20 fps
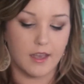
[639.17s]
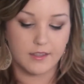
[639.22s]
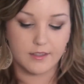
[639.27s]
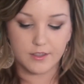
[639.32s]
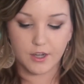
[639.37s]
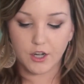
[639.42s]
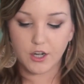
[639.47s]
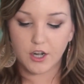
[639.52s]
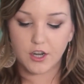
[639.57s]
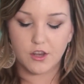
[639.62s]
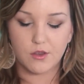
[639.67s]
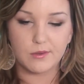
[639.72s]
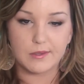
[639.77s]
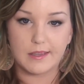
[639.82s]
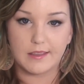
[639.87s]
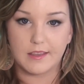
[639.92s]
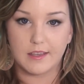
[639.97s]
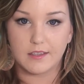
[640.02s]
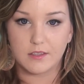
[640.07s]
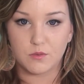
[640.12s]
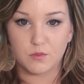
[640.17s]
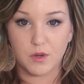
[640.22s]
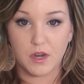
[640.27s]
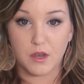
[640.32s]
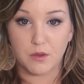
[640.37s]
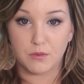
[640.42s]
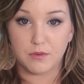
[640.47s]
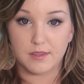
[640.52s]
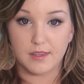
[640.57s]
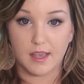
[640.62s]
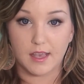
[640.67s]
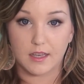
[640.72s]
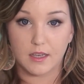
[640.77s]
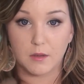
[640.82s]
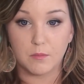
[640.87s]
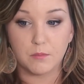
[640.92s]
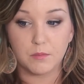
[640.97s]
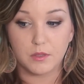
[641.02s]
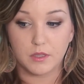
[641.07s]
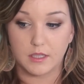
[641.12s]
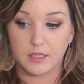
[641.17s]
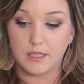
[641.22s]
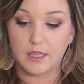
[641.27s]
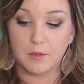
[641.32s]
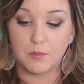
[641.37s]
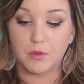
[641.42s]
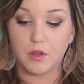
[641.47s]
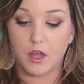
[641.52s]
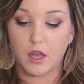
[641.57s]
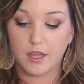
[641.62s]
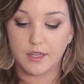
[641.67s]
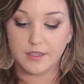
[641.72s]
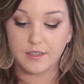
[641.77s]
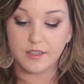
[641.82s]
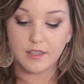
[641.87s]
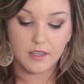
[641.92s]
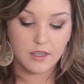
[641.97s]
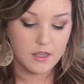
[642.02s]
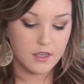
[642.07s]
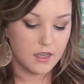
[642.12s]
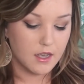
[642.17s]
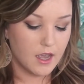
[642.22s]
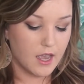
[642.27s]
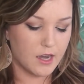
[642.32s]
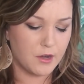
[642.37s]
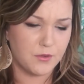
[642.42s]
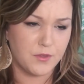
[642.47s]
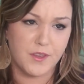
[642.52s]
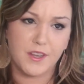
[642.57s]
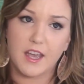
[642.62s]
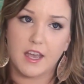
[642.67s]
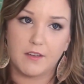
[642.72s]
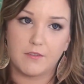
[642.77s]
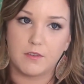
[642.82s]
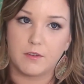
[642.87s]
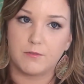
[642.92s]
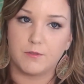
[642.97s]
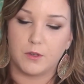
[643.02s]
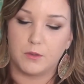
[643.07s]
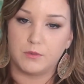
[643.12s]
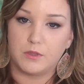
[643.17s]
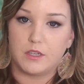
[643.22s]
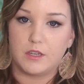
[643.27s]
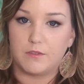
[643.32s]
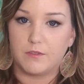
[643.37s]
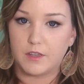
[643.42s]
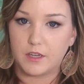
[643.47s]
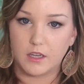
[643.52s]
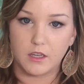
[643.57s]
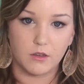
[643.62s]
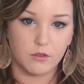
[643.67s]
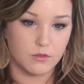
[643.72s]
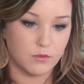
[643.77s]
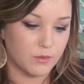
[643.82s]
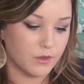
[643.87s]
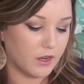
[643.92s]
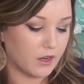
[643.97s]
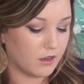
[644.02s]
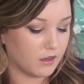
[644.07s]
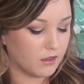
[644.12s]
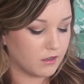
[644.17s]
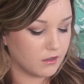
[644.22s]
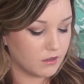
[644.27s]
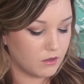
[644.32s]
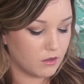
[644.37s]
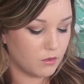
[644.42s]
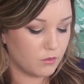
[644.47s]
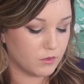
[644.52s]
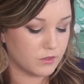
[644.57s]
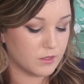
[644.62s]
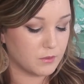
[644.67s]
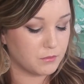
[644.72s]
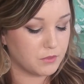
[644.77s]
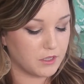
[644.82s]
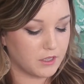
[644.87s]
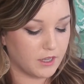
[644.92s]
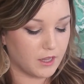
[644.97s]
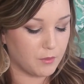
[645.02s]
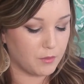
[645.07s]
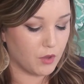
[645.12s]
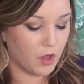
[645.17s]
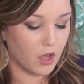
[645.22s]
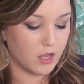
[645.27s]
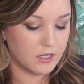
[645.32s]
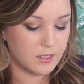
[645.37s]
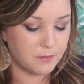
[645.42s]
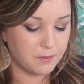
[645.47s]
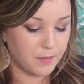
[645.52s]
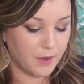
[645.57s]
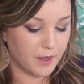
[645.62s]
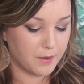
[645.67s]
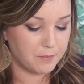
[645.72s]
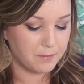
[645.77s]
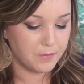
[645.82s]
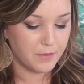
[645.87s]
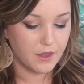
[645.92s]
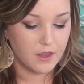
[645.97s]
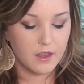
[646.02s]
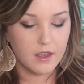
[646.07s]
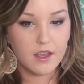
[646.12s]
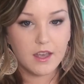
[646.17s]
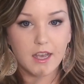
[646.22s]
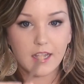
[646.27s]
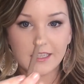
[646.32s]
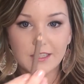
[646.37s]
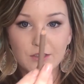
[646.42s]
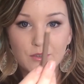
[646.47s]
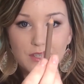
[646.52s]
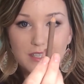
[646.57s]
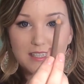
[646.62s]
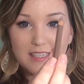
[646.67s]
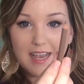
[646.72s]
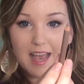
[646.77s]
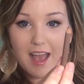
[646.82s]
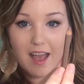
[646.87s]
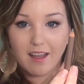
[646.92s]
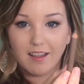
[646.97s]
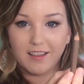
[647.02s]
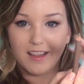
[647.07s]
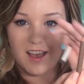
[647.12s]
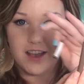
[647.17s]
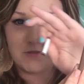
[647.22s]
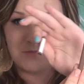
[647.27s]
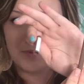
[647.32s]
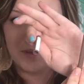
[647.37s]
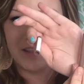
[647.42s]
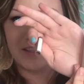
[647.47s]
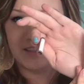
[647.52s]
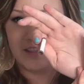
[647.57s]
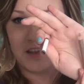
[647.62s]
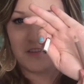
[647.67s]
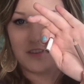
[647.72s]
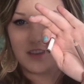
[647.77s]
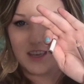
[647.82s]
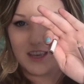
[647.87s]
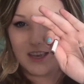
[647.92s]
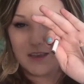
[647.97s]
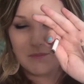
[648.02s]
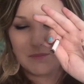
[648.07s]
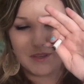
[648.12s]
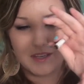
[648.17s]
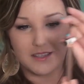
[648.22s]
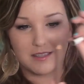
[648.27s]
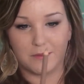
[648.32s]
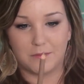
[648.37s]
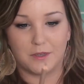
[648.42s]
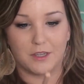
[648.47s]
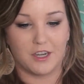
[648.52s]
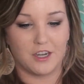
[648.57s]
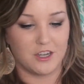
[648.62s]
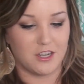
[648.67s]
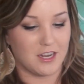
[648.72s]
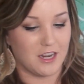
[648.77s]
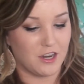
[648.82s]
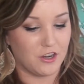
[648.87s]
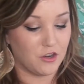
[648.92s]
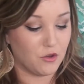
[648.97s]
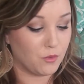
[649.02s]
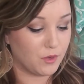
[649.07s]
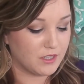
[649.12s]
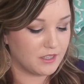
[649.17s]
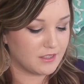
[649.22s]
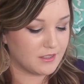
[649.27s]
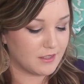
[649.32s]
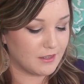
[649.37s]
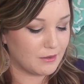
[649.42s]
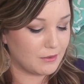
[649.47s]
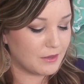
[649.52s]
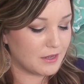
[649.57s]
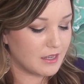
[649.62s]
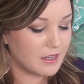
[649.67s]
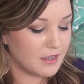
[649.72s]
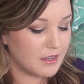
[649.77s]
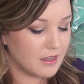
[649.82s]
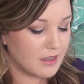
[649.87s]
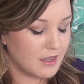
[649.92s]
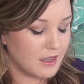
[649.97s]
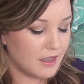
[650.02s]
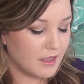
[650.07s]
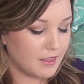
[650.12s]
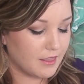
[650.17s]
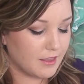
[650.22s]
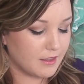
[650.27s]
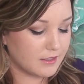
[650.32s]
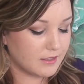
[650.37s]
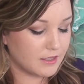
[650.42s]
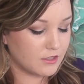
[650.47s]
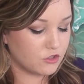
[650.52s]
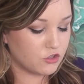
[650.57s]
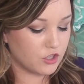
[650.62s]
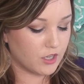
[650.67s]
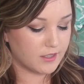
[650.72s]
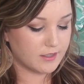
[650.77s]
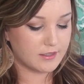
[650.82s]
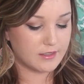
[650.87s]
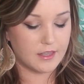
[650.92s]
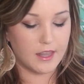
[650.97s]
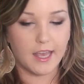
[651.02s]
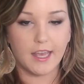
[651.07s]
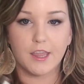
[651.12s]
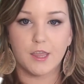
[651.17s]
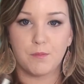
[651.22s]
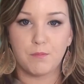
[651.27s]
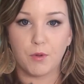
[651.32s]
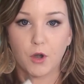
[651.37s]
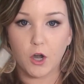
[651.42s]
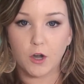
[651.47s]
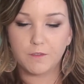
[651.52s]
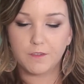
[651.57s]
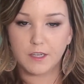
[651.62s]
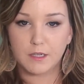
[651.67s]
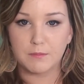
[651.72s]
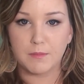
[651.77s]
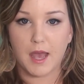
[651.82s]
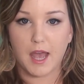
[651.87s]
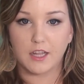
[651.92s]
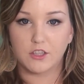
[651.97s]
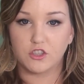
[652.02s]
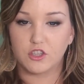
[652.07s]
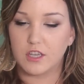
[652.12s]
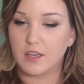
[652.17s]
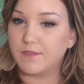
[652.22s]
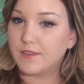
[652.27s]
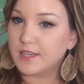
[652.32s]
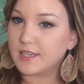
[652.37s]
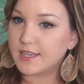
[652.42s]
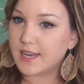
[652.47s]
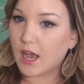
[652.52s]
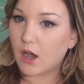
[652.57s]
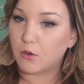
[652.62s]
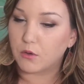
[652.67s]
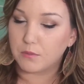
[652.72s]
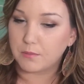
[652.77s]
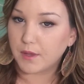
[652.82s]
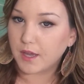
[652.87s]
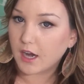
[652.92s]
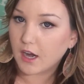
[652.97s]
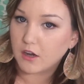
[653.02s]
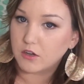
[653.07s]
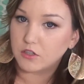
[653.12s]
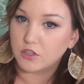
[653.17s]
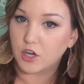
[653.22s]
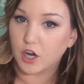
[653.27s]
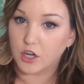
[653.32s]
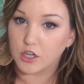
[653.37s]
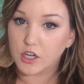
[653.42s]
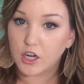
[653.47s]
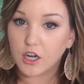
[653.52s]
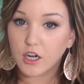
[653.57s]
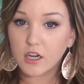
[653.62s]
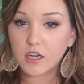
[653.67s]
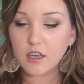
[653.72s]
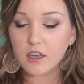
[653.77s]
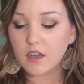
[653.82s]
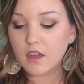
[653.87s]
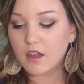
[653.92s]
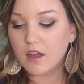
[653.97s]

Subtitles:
I started using this when I was like completely blonde. I don't think I ever filmed any videos when I was completely blonde, but as you can tell, I've been loving it because I'm going to need a new one soon. This is just like the perfect match, even now with my hair darker,